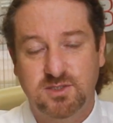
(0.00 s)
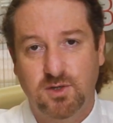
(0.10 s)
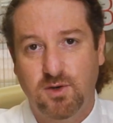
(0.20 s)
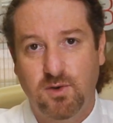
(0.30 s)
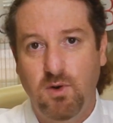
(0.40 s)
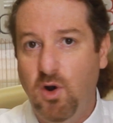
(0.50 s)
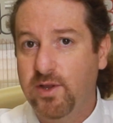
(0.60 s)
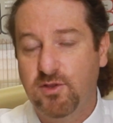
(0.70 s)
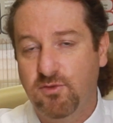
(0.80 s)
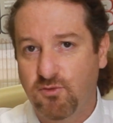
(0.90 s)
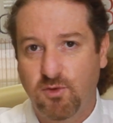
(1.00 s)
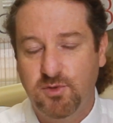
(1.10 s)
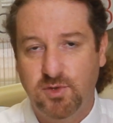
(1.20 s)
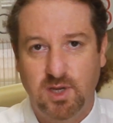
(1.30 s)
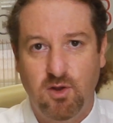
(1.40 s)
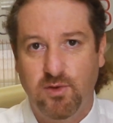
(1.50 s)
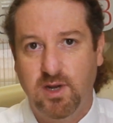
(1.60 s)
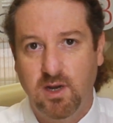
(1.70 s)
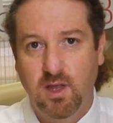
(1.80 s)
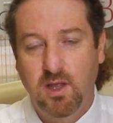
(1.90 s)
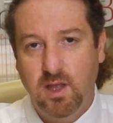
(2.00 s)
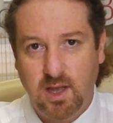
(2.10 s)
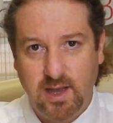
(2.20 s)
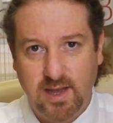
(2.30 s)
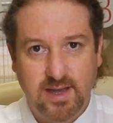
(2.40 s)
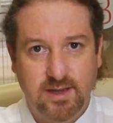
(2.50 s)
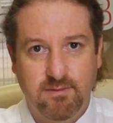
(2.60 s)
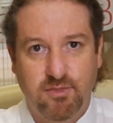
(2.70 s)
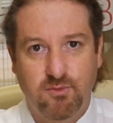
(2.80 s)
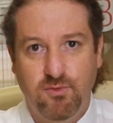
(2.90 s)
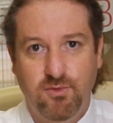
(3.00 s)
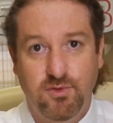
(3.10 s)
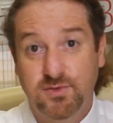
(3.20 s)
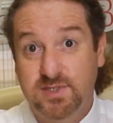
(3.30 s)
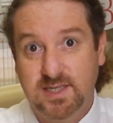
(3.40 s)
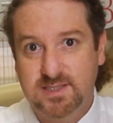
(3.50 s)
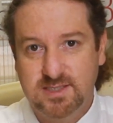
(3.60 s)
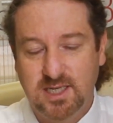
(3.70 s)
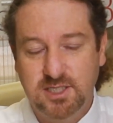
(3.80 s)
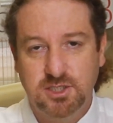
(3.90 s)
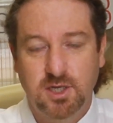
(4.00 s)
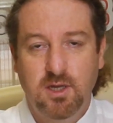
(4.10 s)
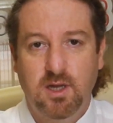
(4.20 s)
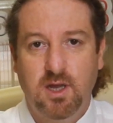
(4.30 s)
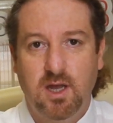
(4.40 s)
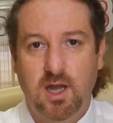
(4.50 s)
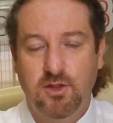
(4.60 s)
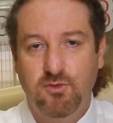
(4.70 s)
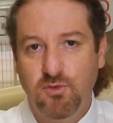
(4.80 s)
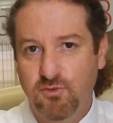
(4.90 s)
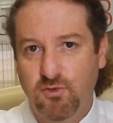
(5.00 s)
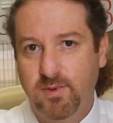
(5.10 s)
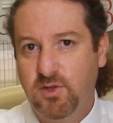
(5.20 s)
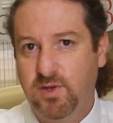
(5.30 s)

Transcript: So logging to the robot, you can log in through using SSH to the robot.